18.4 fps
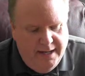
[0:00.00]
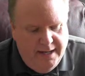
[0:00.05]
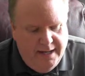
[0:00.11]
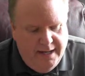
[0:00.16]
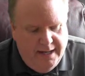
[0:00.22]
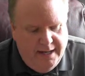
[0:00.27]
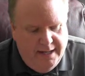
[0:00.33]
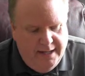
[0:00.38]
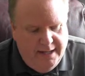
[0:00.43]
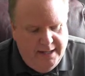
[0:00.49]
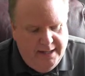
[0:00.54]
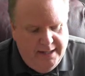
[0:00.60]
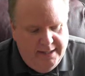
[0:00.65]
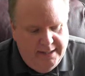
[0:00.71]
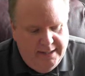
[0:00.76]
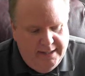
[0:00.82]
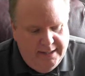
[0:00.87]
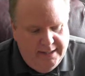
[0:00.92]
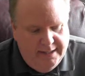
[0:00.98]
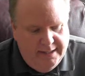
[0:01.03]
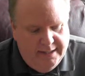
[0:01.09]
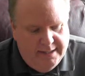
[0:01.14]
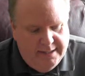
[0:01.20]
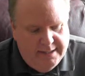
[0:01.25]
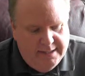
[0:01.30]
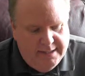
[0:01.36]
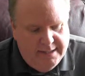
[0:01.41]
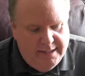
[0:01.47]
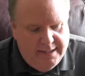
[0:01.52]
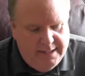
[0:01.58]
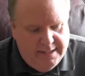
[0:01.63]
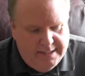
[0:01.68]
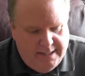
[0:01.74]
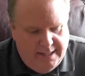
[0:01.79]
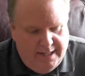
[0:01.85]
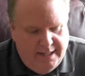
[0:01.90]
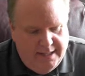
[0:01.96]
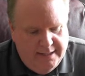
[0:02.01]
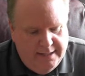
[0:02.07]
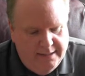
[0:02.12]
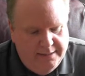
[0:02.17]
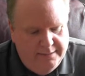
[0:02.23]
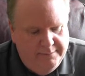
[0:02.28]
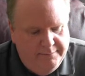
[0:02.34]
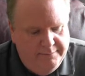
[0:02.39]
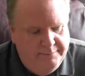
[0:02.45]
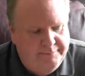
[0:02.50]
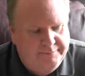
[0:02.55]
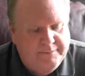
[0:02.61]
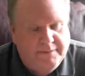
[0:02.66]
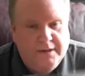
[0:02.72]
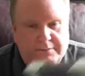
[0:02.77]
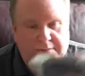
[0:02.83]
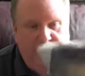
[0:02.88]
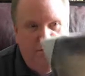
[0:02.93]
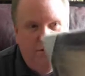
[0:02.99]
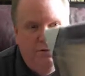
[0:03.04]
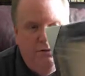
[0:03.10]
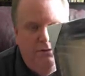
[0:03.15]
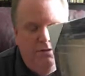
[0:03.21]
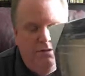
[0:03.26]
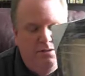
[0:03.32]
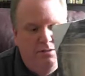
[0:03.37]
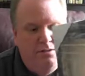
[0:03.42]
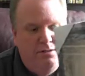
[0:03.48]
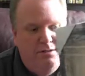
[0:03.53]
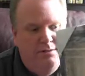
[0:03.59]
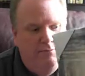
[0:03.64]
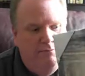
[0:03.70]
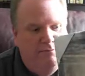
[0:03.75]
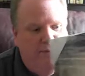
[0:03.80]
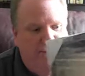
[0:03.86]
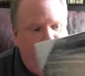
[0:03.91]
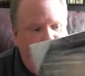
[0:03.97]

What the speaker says: And he signed it. Let me show it to you.